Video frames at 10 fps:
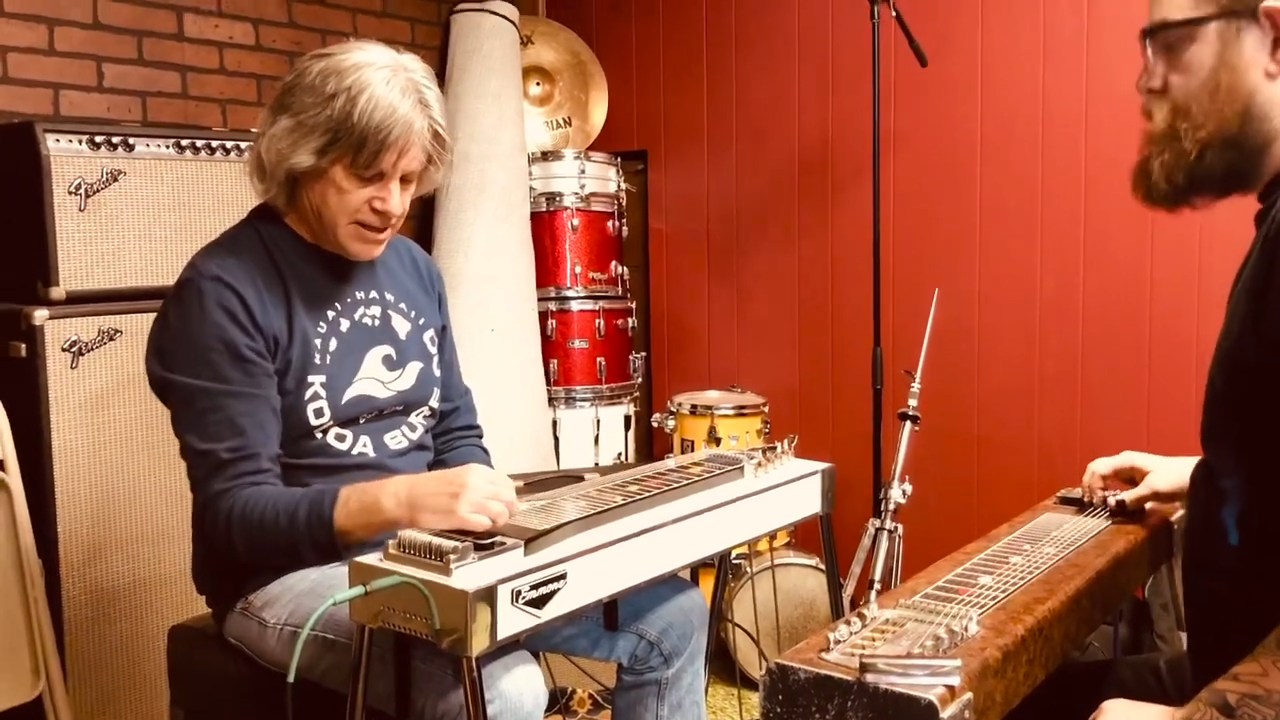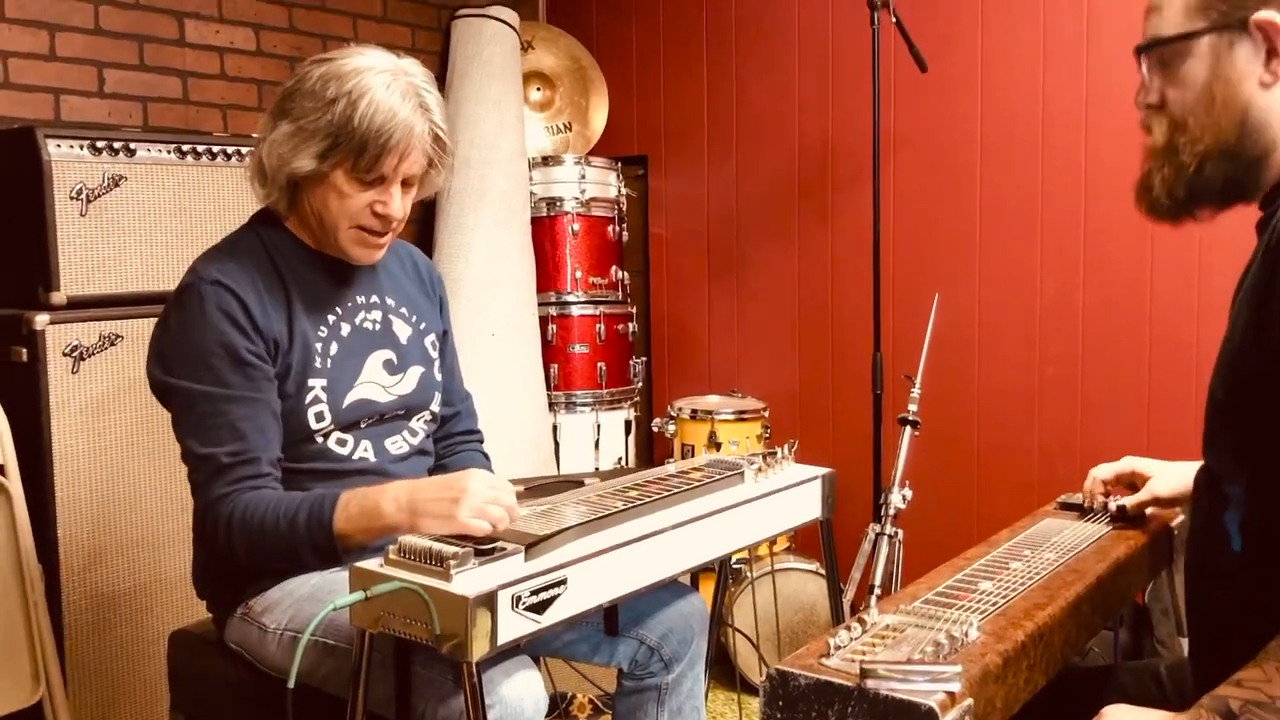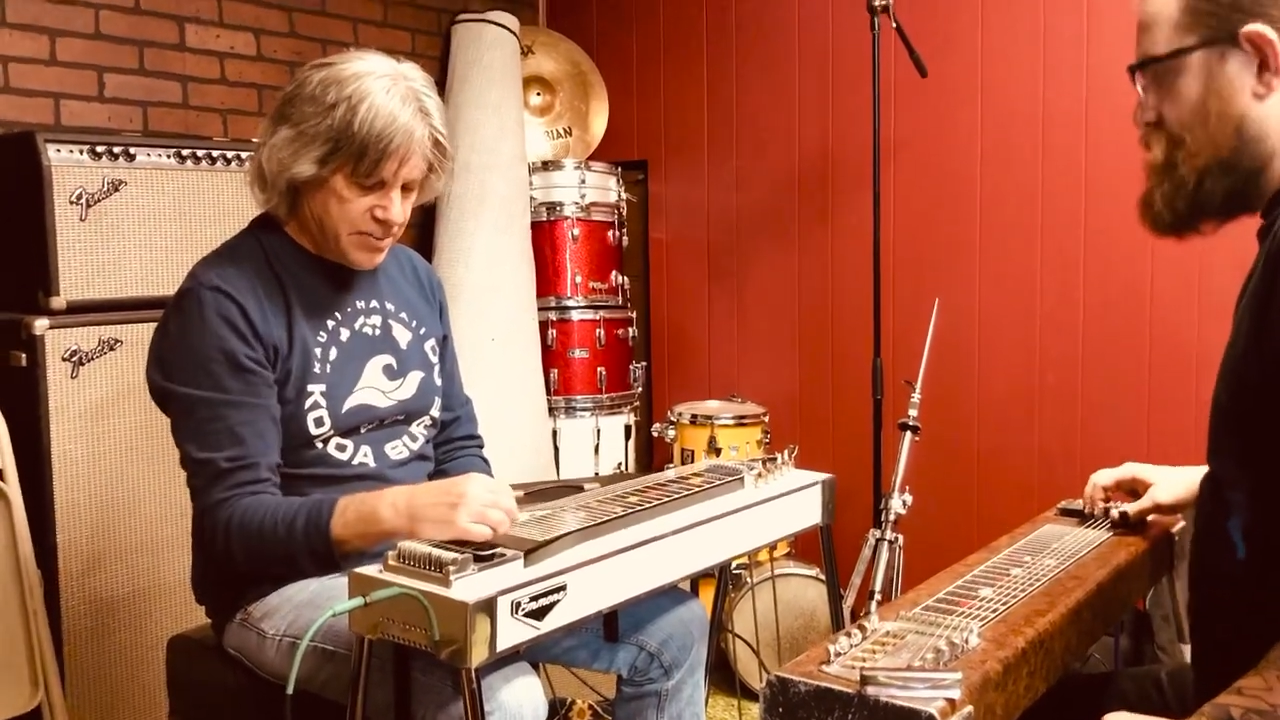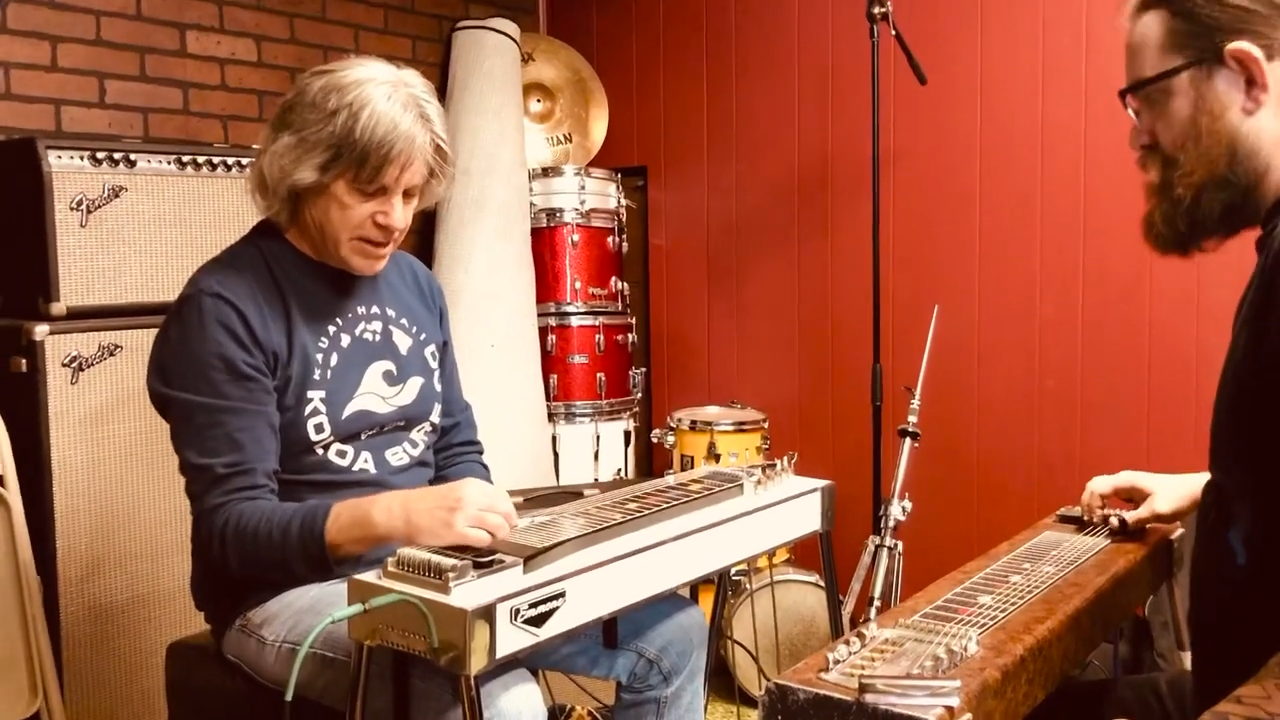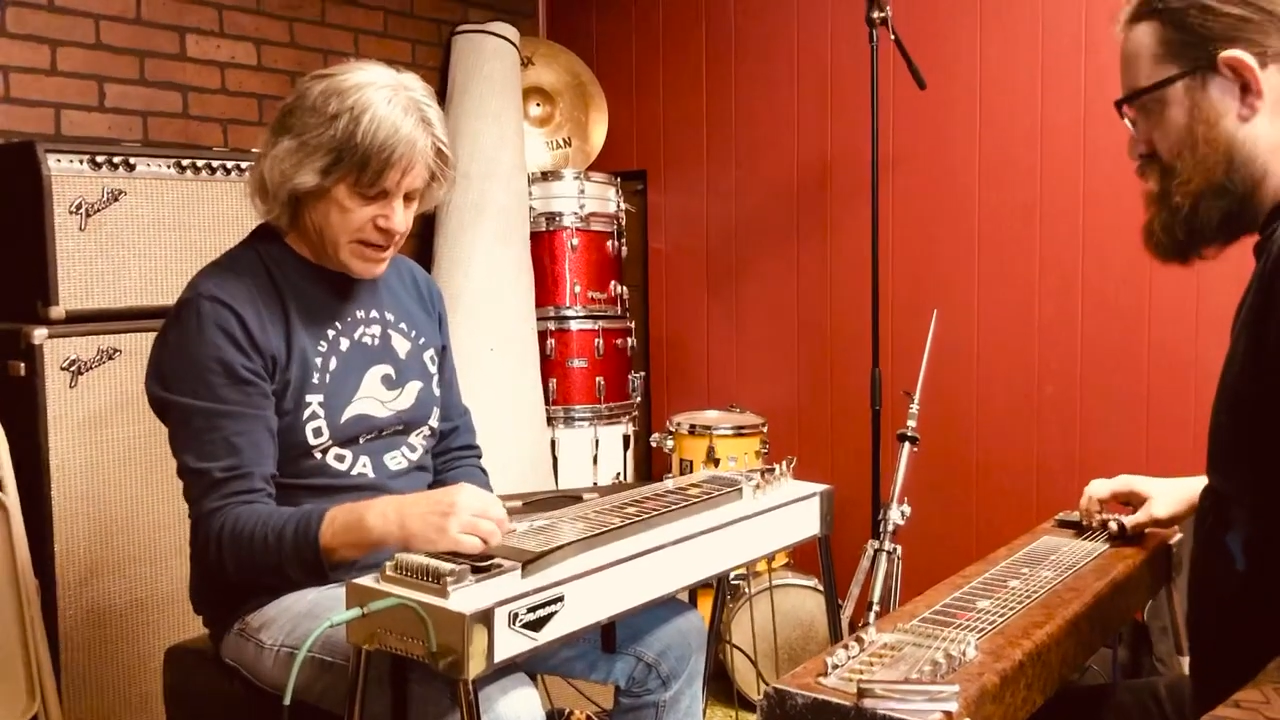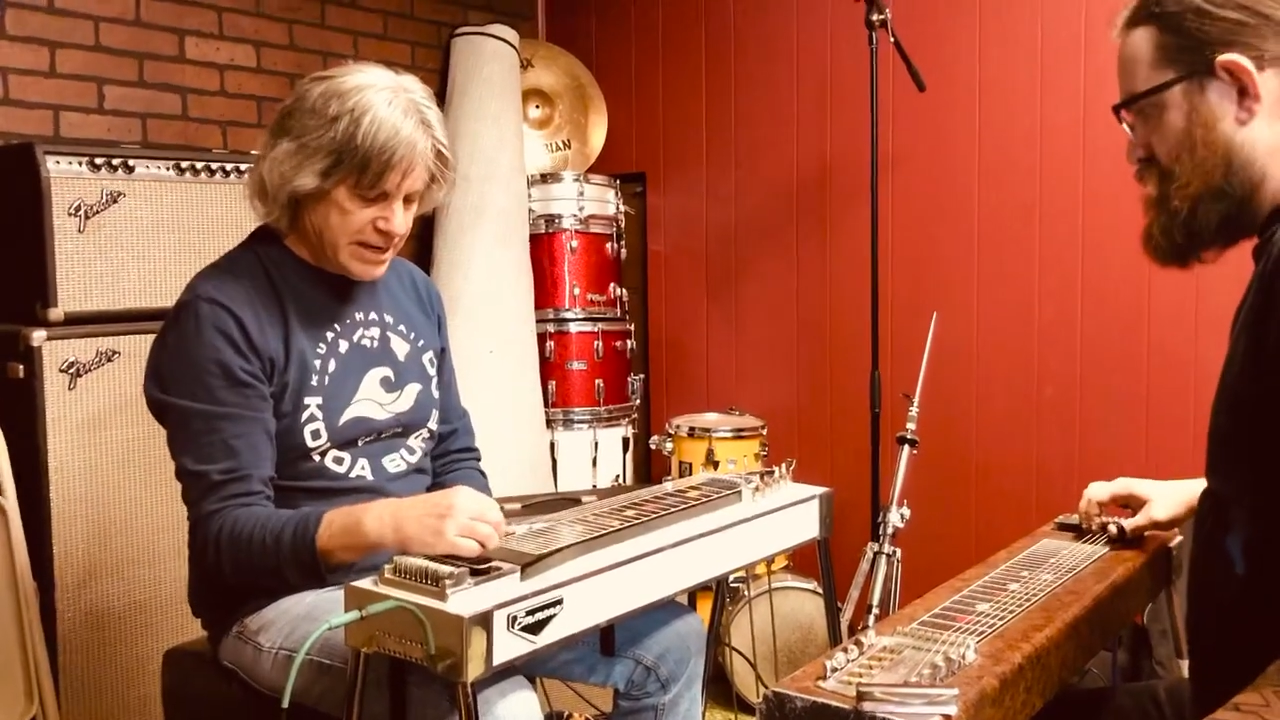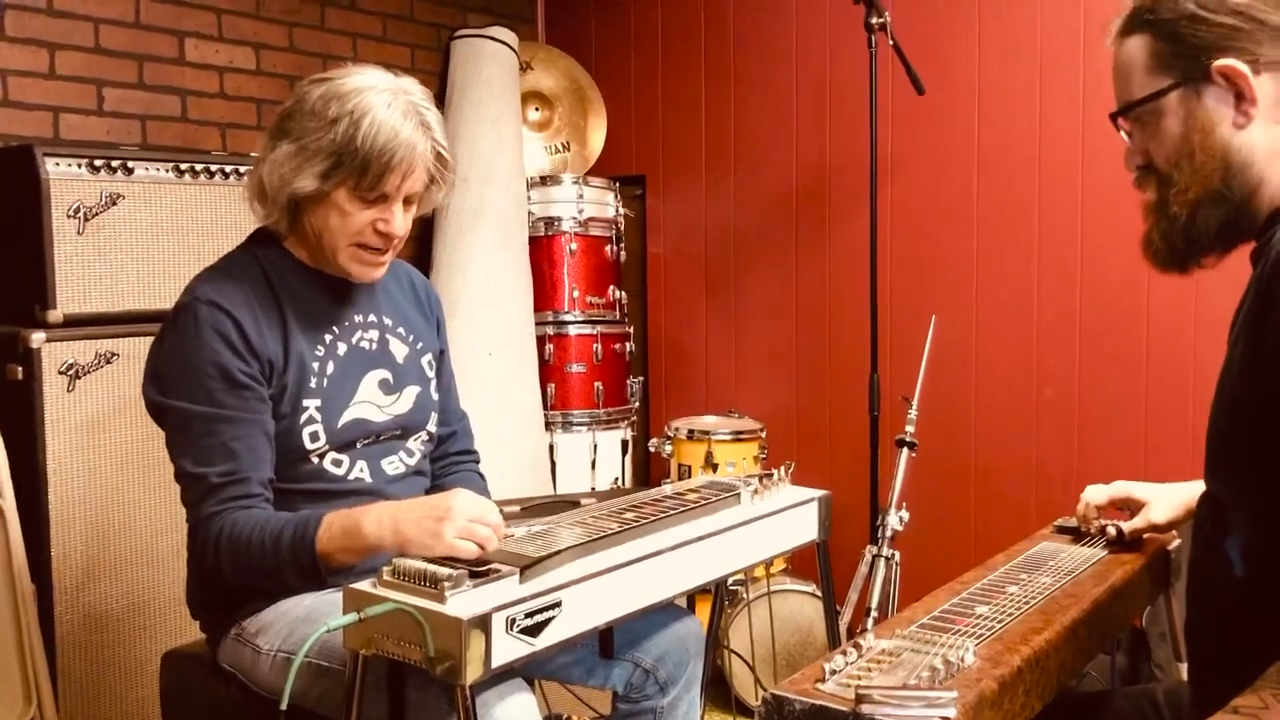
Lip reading: You bring it in